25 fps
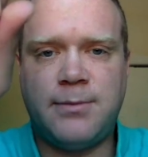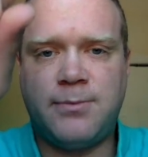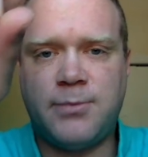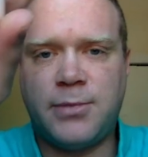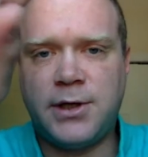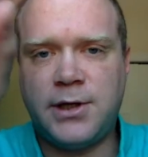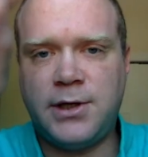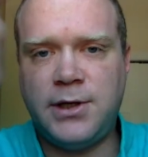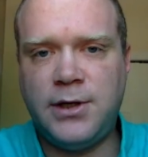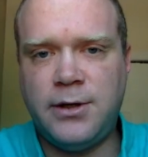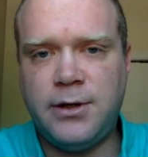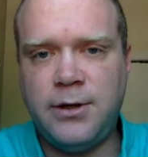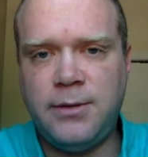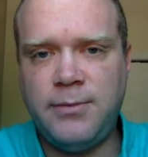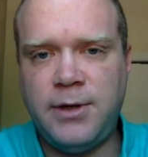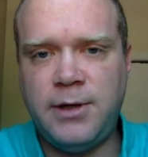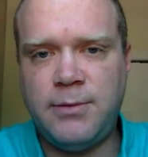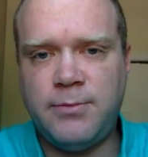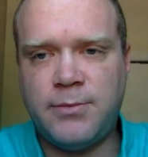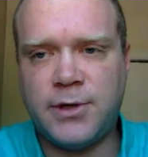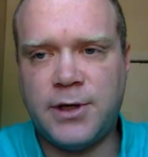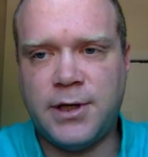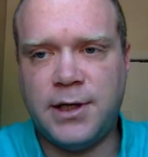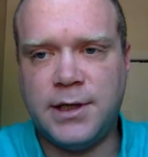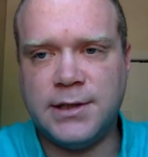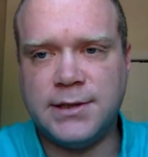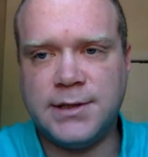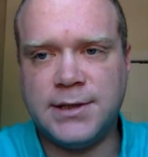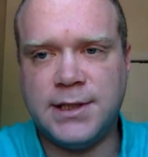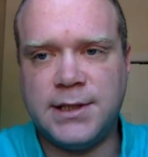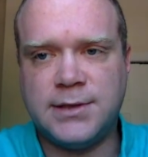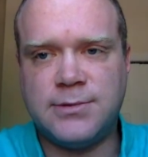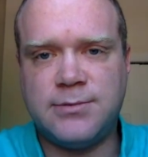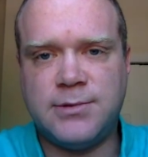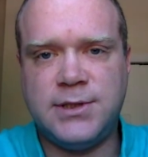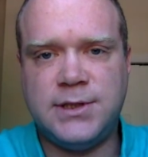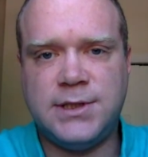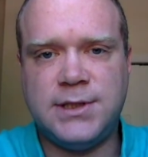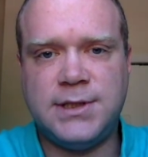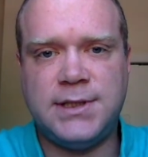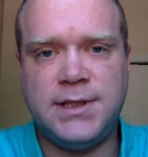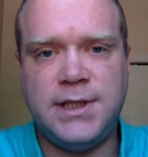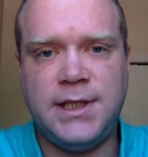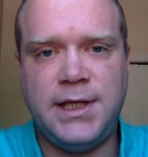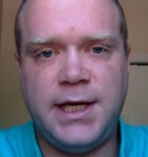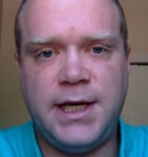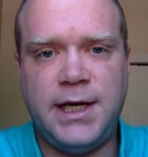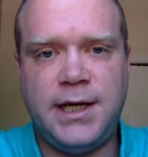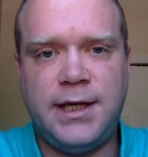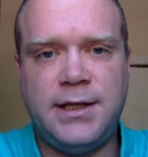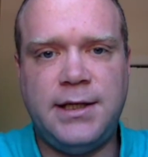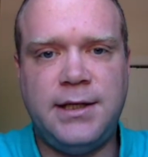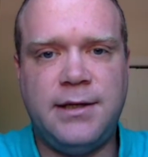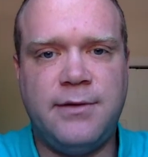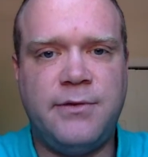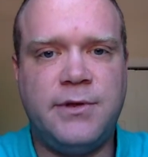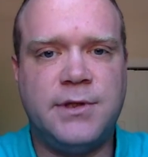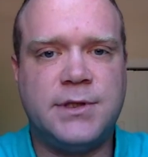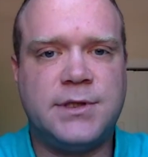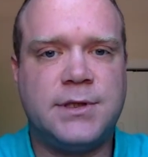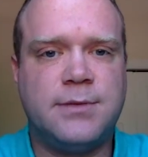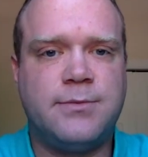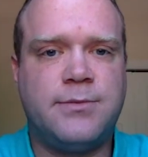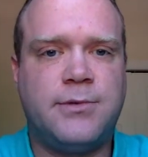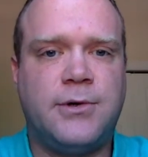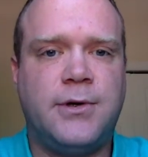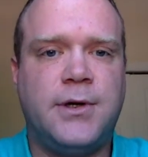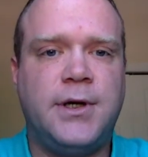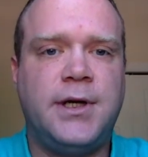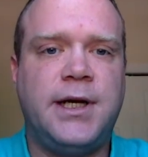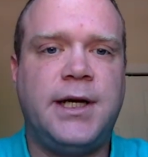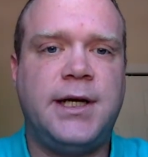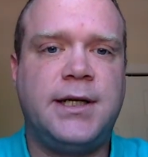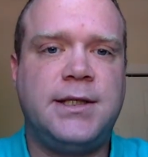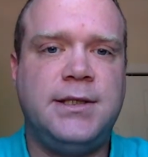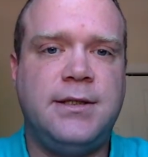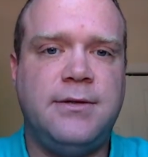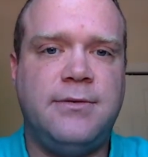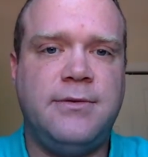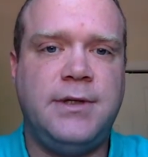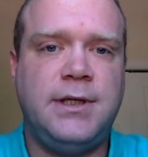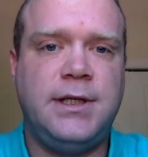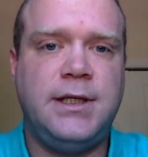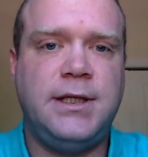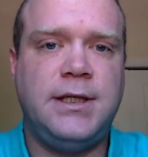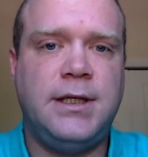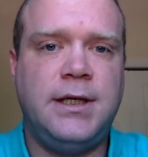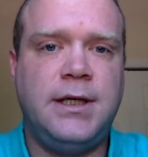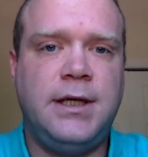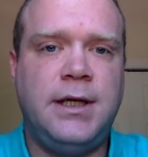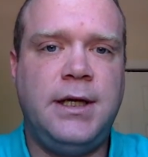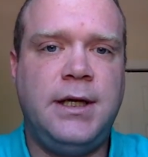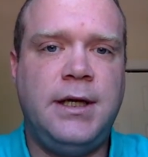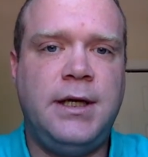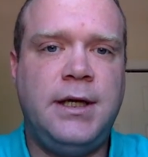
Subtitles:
the procurement process, which is the end of the support activity,